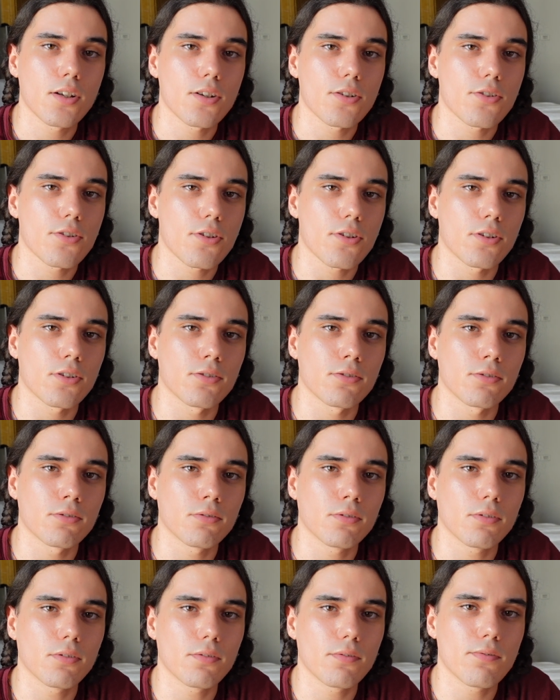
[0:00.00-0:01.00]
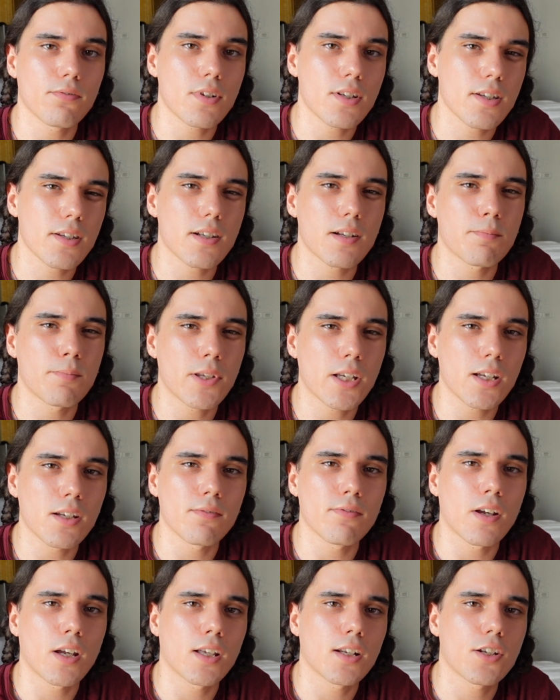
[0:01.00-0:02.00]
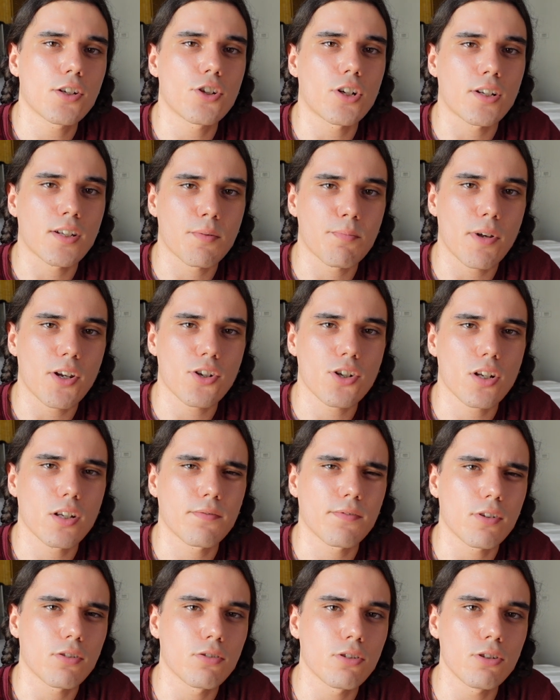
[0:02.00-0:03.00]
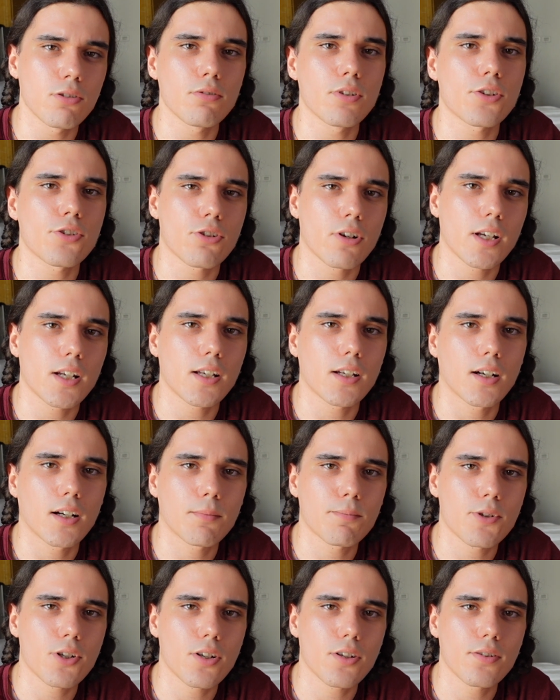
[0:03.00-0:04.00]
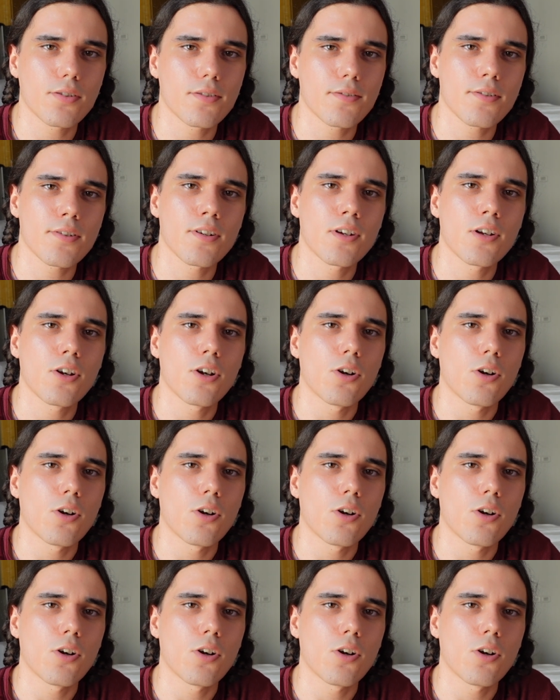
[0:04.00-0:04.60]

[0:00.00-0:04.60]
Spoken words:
So this is a big advantage, especially if you're new to trading options